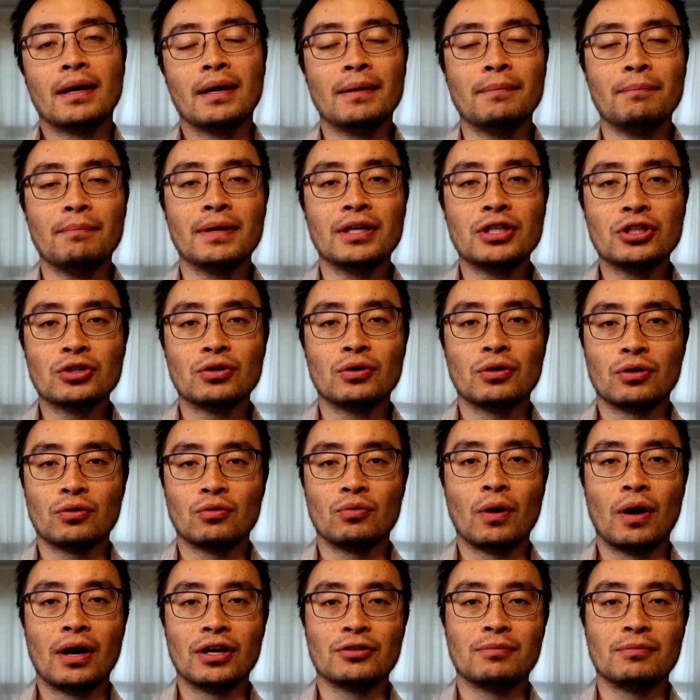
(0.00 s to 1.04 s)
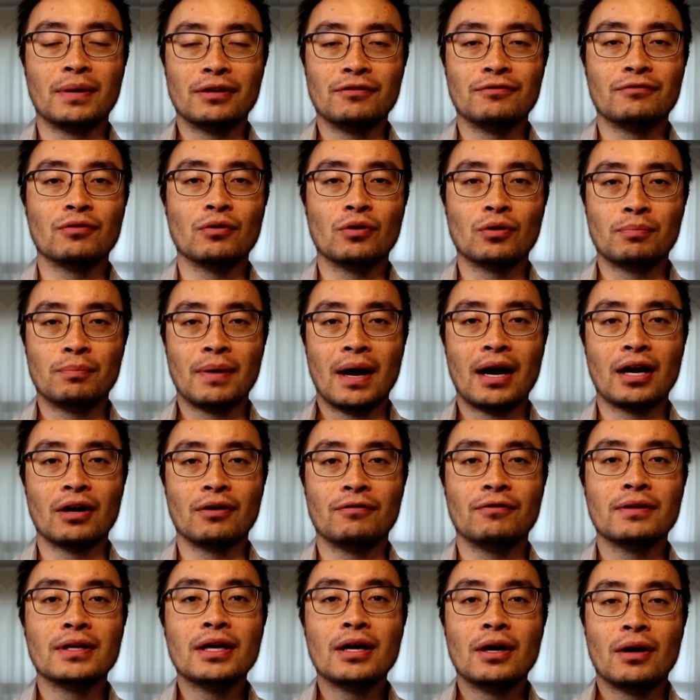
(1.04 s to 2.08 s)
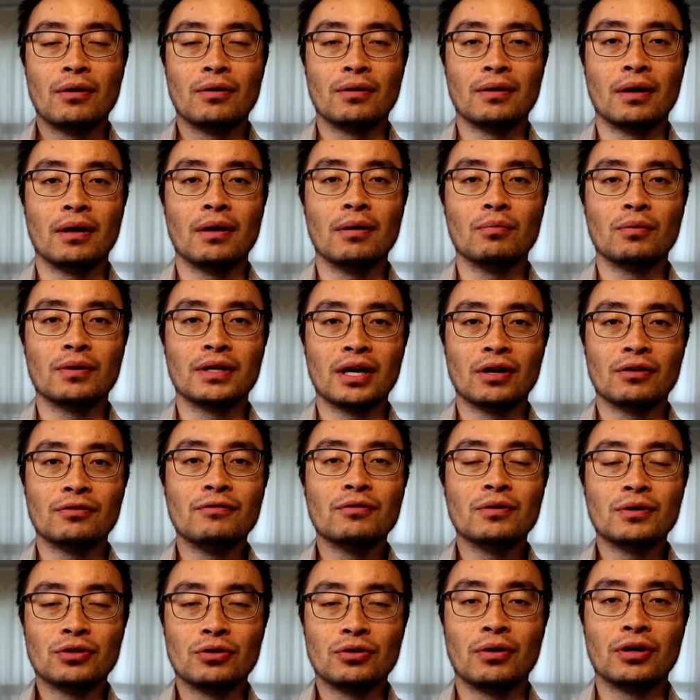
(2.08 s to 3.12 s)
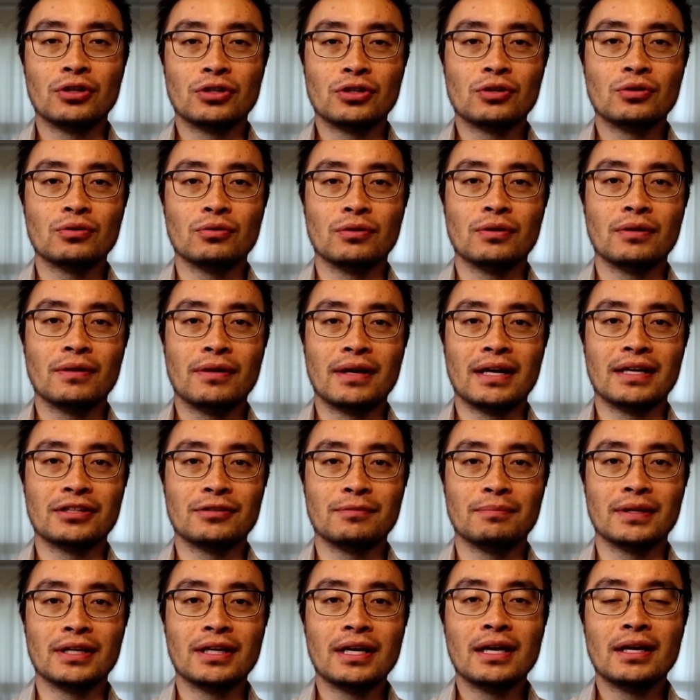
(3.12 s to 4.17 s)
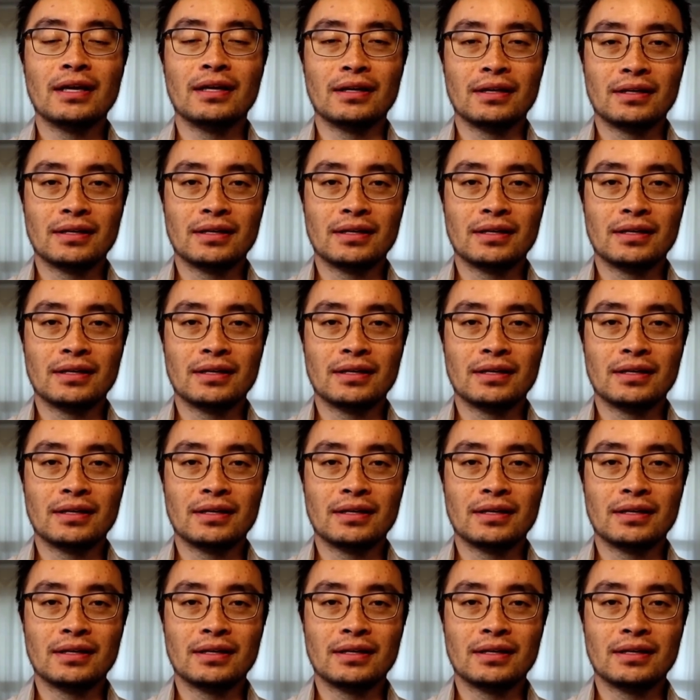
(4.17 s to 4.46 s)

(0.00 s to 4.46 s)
Be sure to watch my full bio video. Without further ado, let's begin.